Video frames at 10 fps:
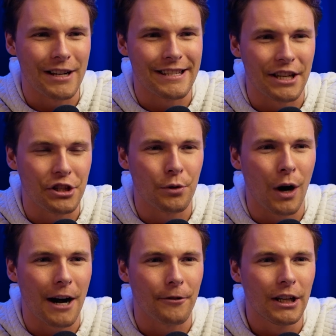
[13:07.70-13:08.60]
I send you
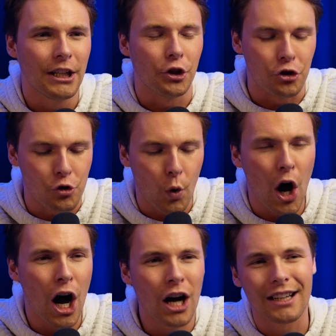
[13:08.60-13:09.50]
off
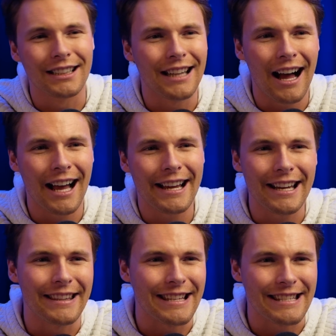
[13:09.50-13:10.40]
draw a line
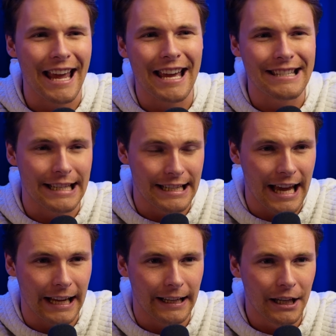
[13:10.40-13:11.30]
in the sand
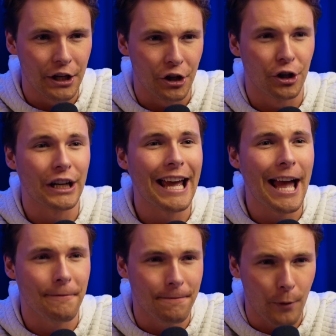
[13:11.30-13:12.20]
today. You're going to
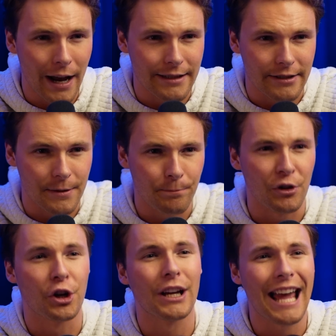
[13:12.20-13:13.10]
have friends.
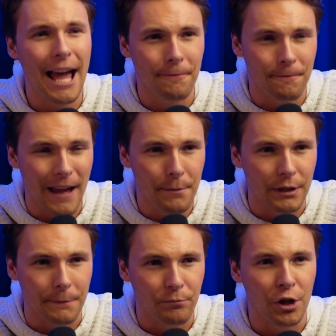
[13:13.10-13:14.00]
You're going to have
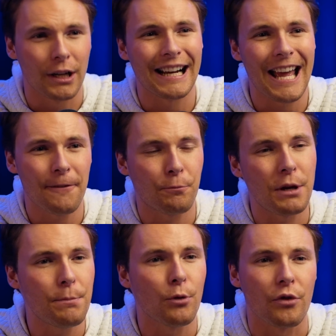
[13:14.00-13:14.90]
family. You're going to have
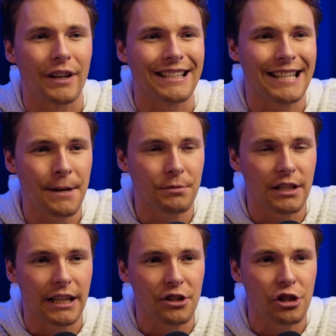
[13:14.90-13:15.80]
people that attempt to
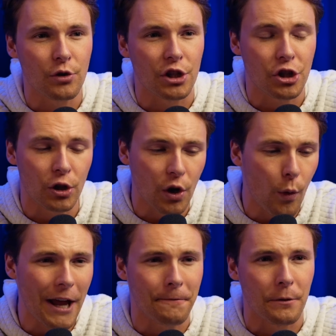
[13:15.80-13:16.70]
get you to turn
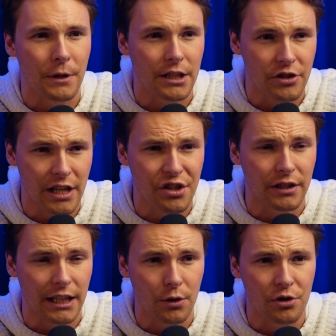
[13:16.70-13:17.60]
away from the decision
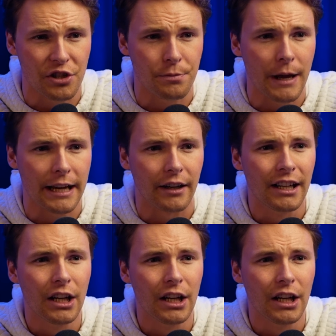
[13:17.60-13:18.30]
that you just made